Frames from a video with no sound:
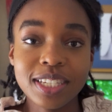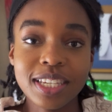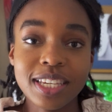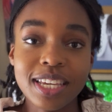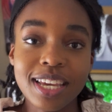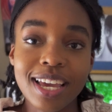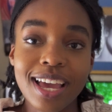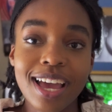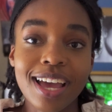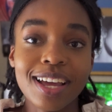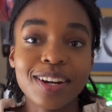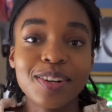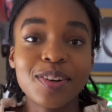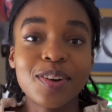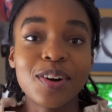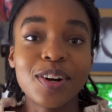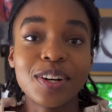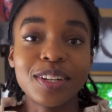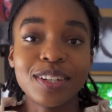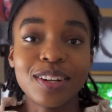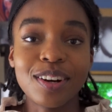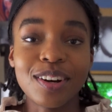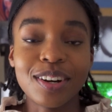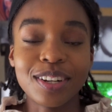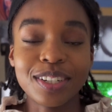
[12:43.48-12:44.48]
he had
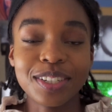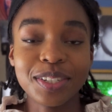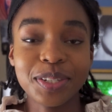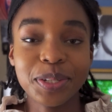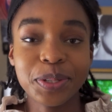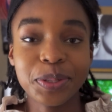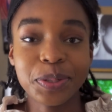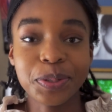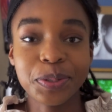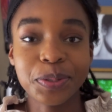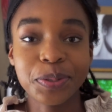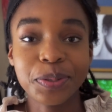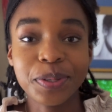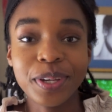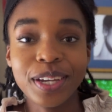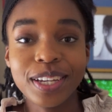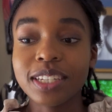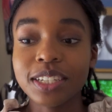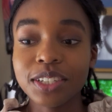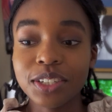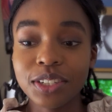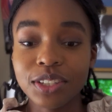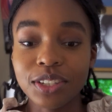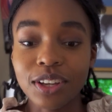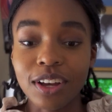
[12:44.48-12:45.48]
gone onto
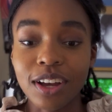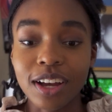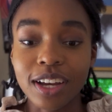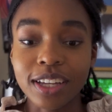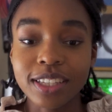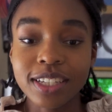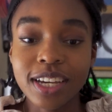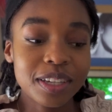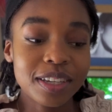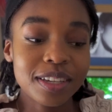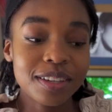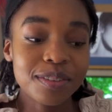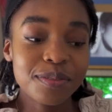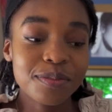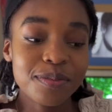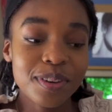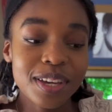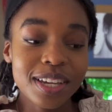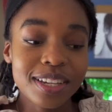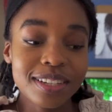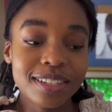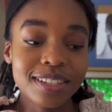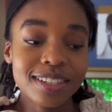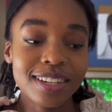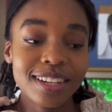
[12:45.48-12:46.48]
digital art, he
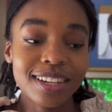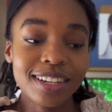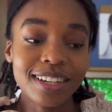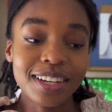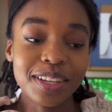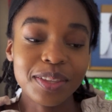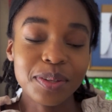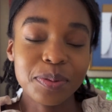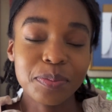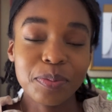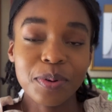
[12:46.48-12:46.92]
faced another